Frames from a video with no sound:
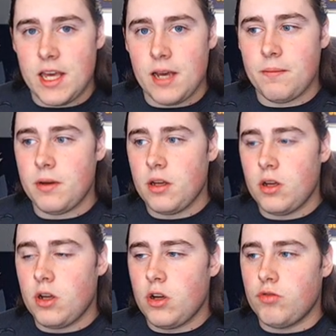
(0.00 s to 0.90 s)
them
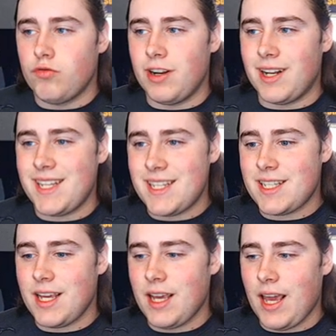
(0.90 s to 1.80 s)

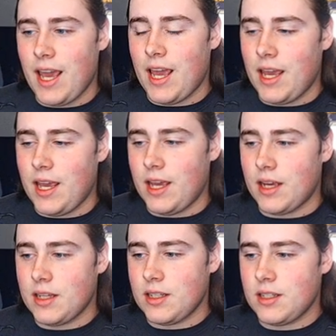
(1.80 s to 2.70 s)
releasing an